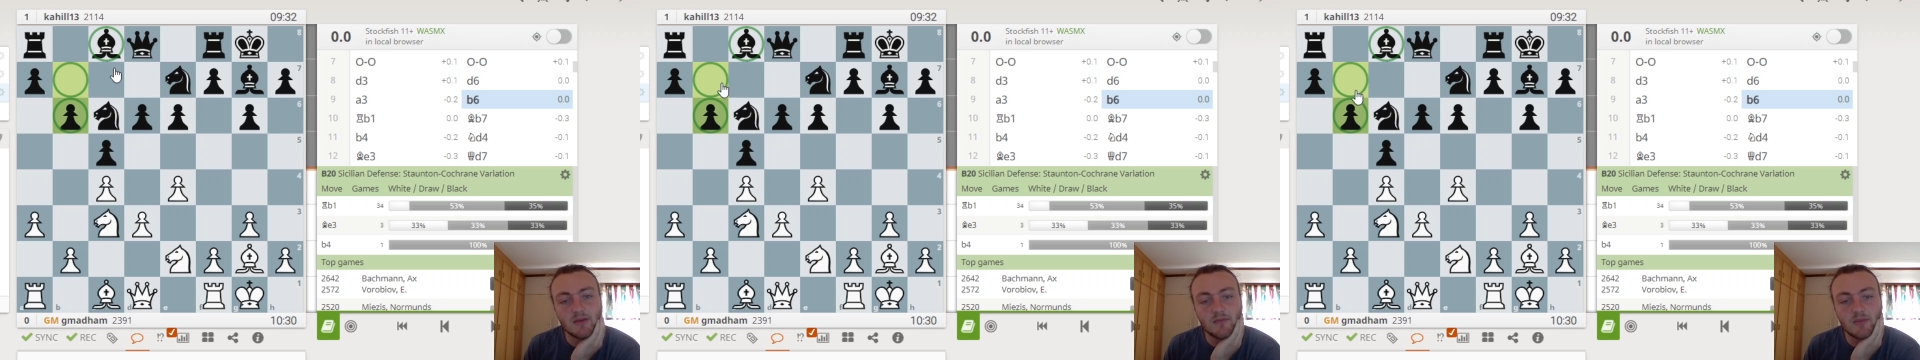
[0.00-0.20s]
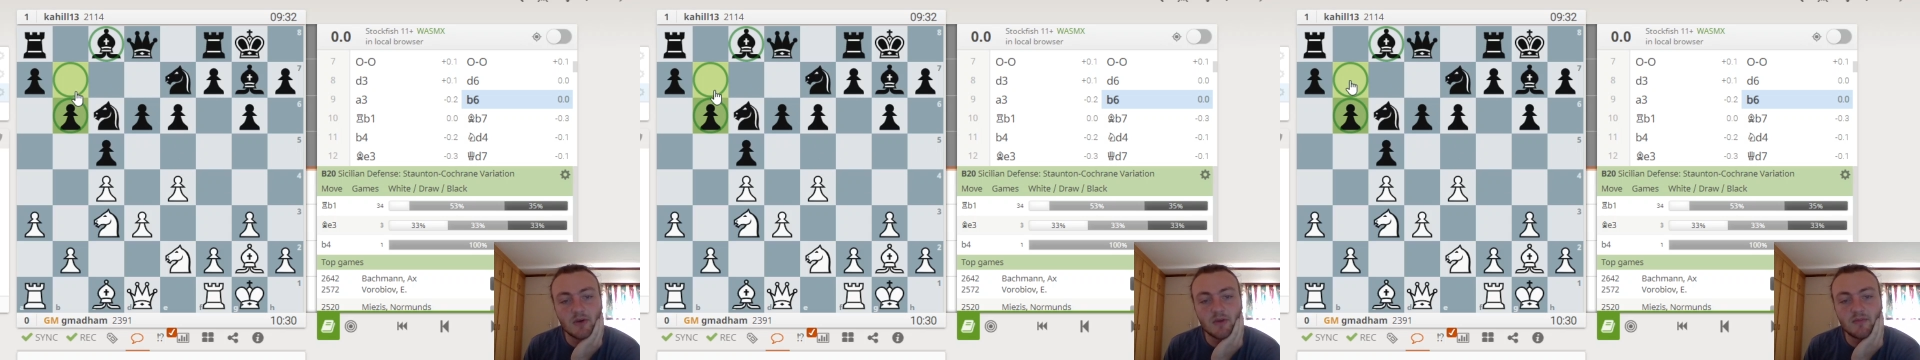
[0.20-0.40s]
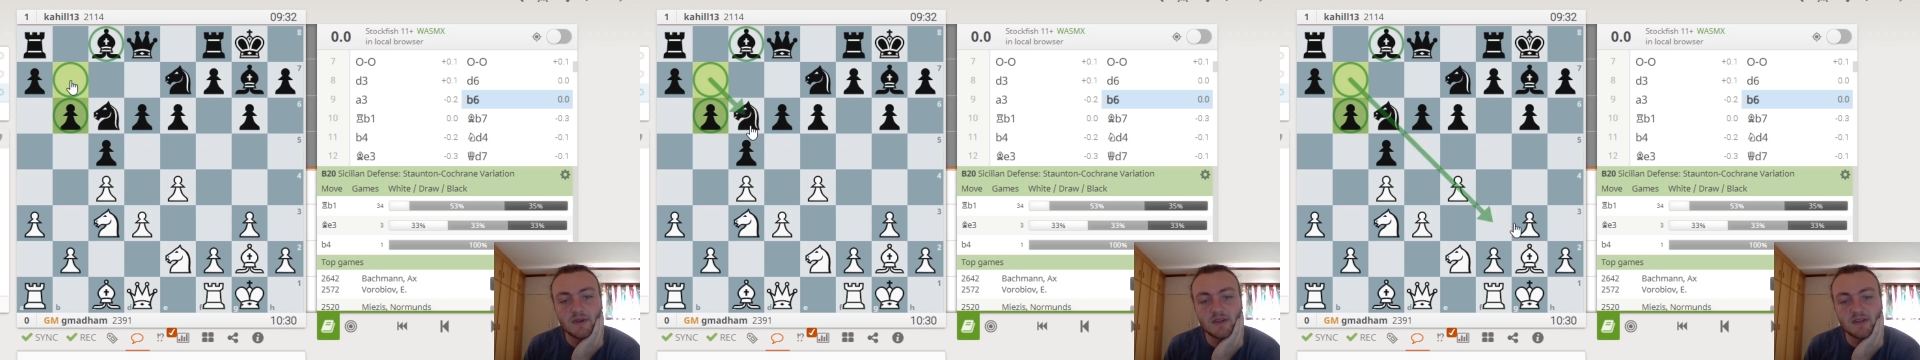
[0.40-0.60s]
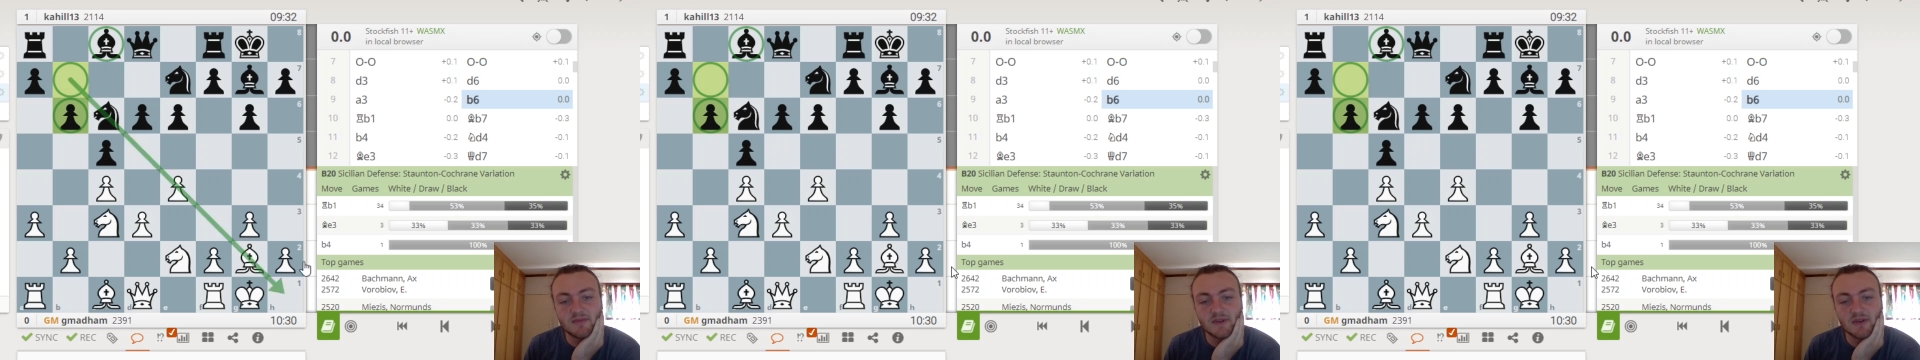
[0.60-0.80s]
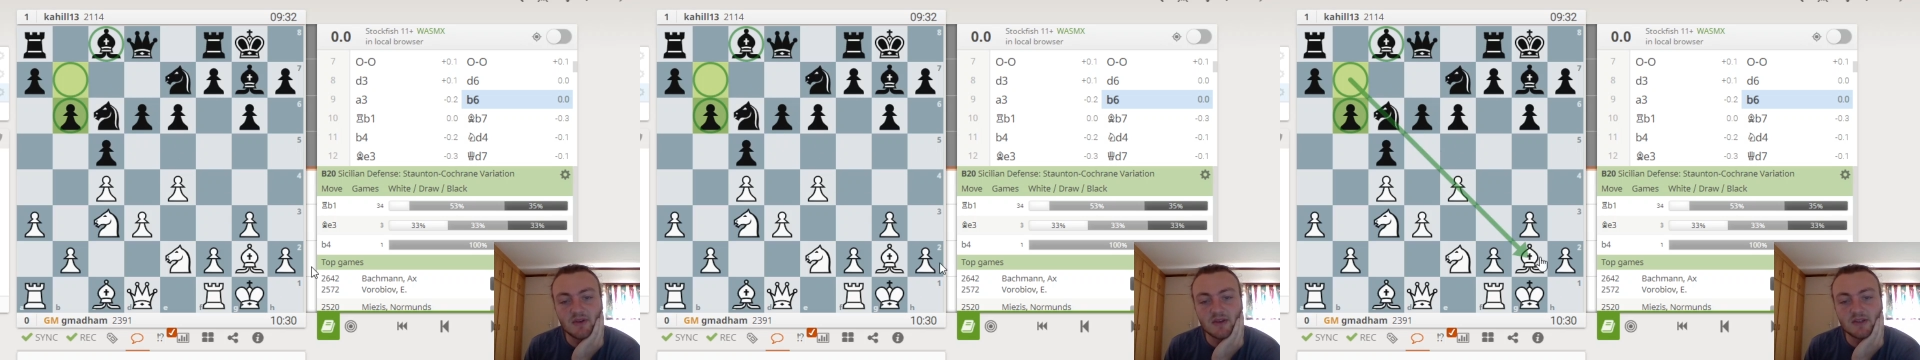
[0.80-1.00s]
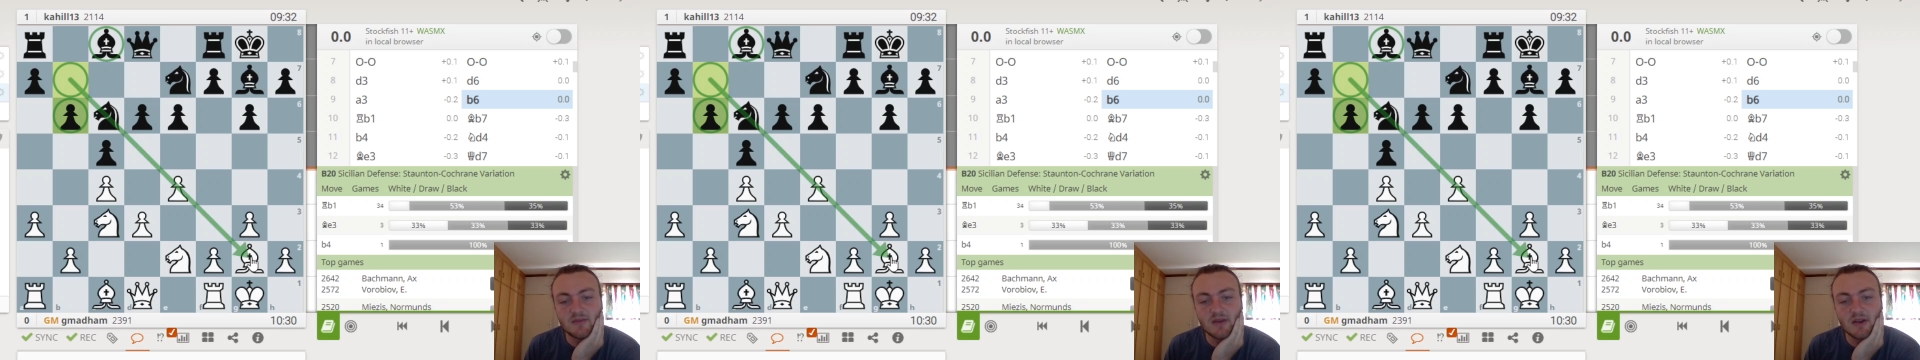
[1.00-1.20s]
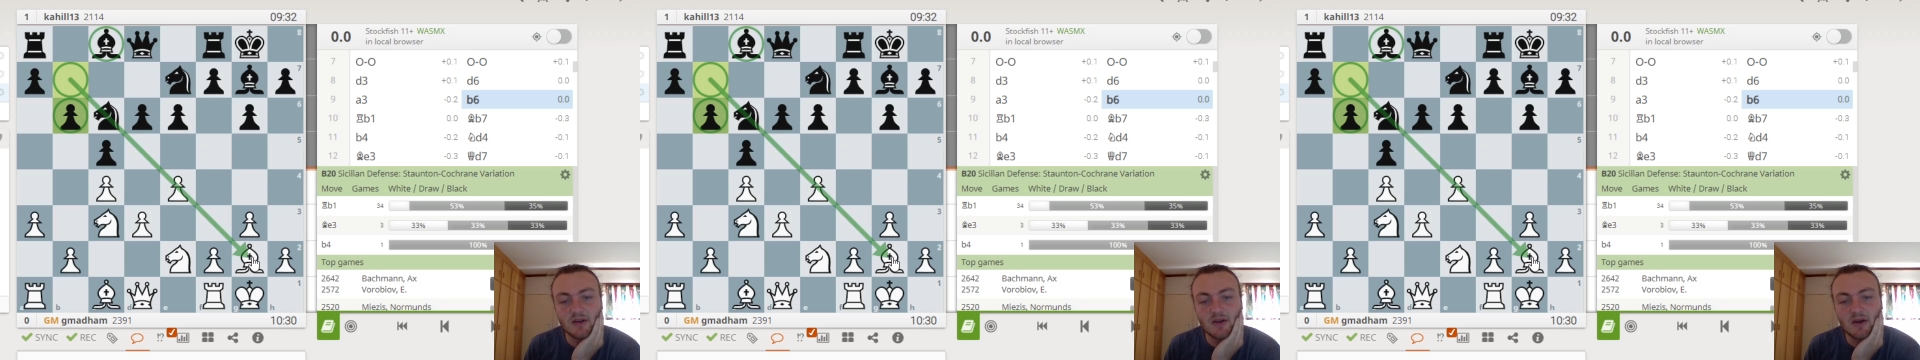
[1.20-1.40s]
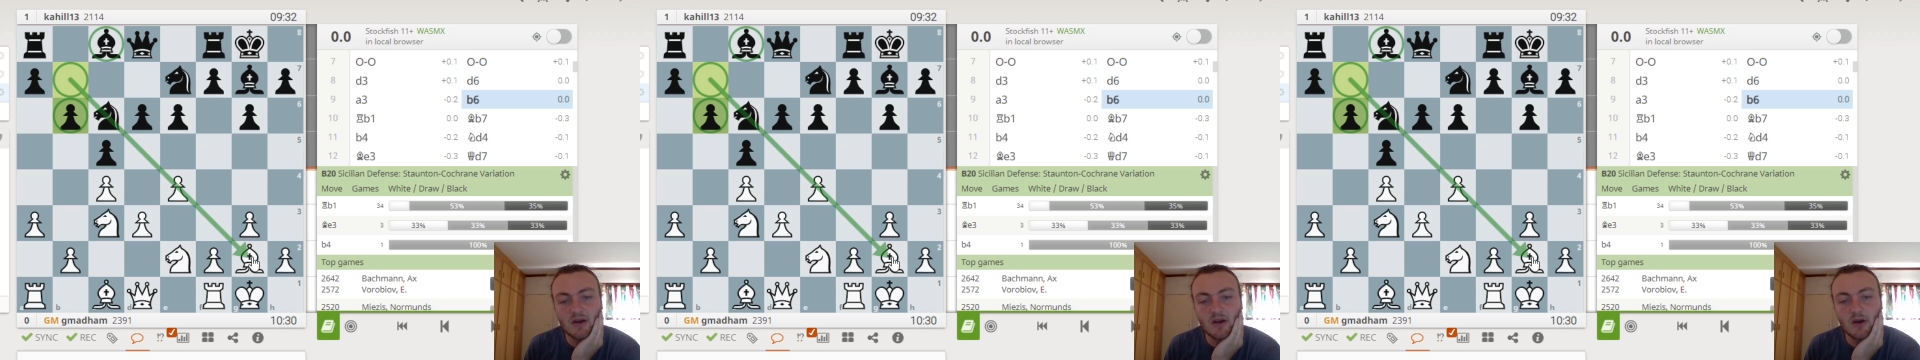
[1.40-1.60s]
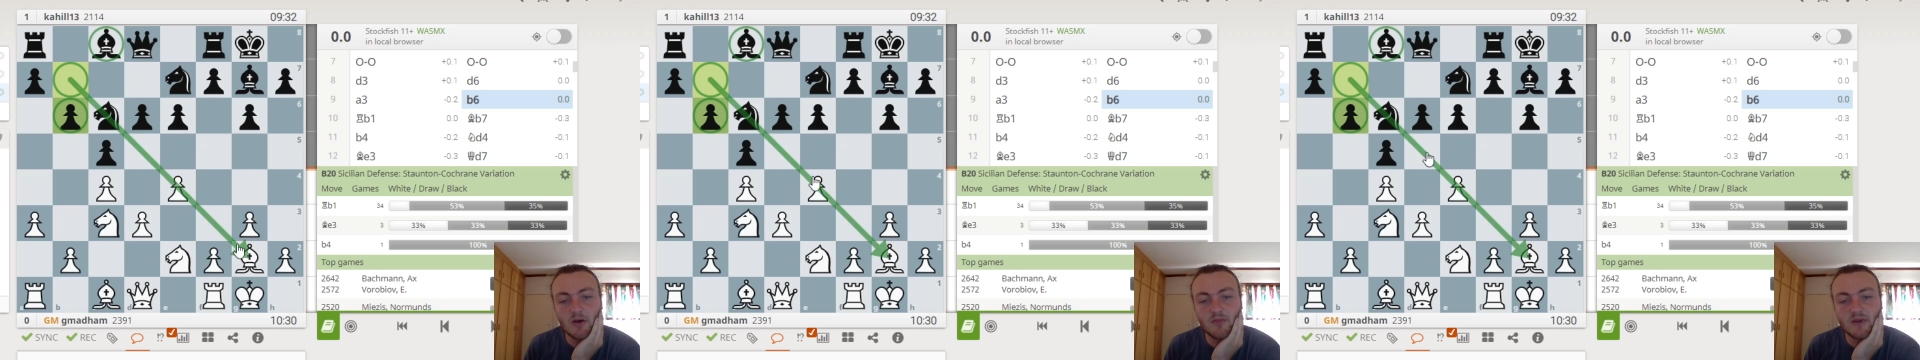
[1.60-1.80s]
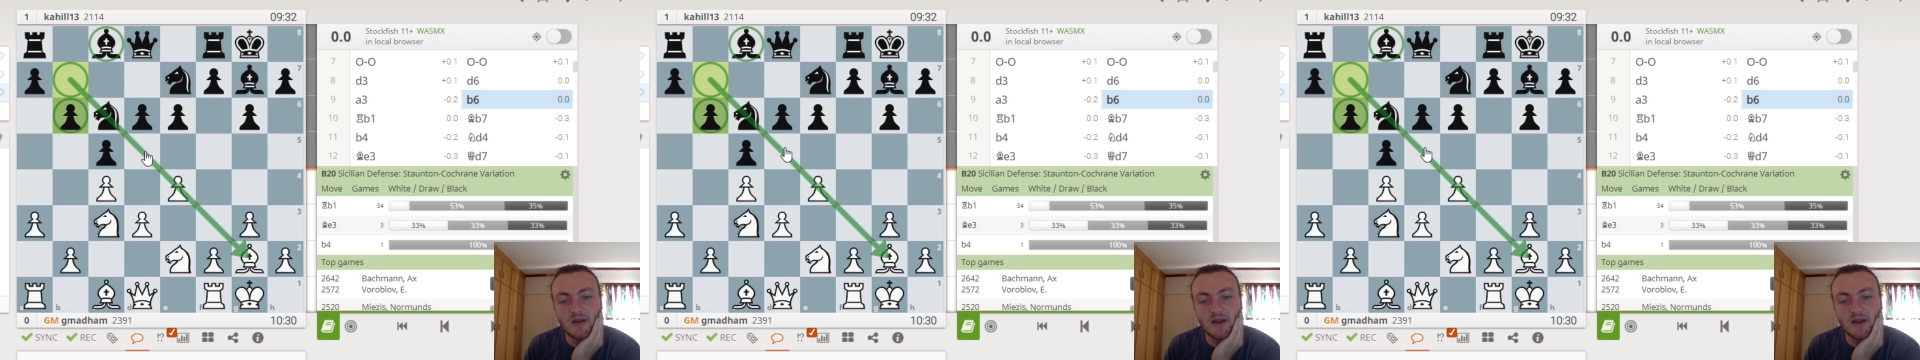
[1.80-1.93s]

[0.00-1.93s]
Both bishops are going to be on open